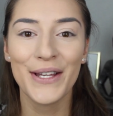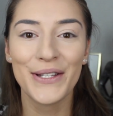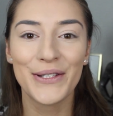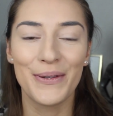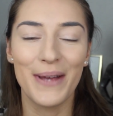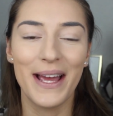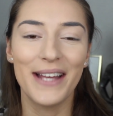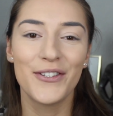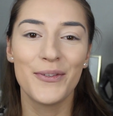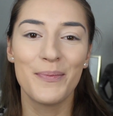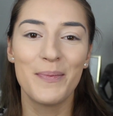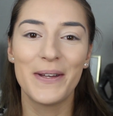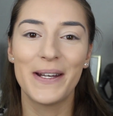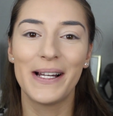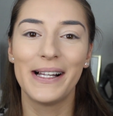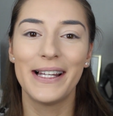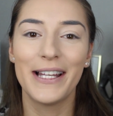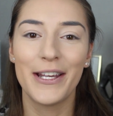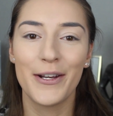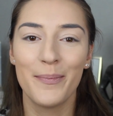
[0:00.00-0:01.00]
So I had to
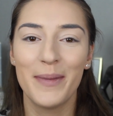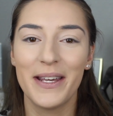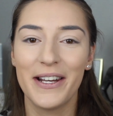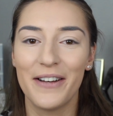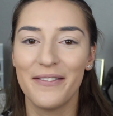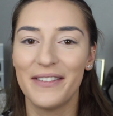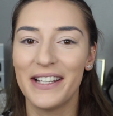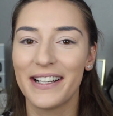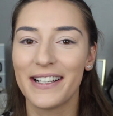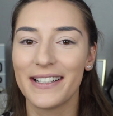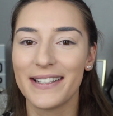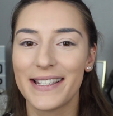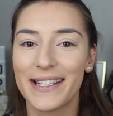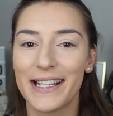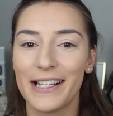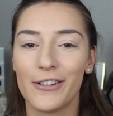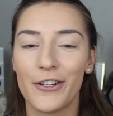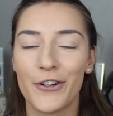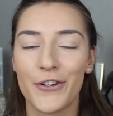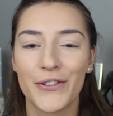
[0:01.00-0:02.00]
put a little bit of the
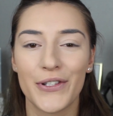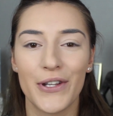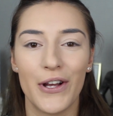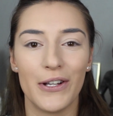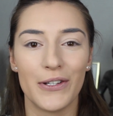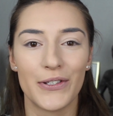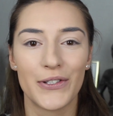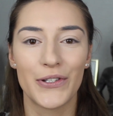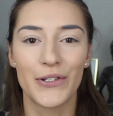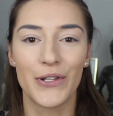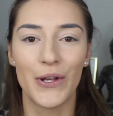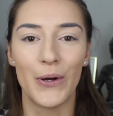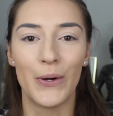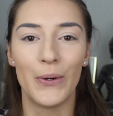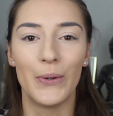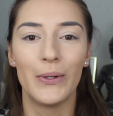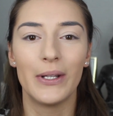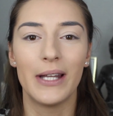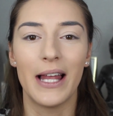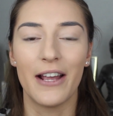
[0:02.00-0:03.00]
concealers
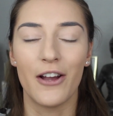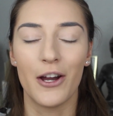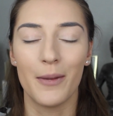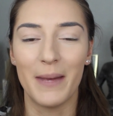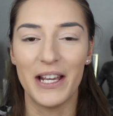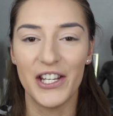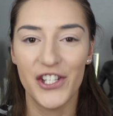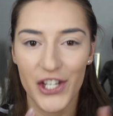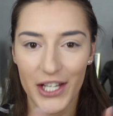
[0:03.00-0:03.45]
also like on my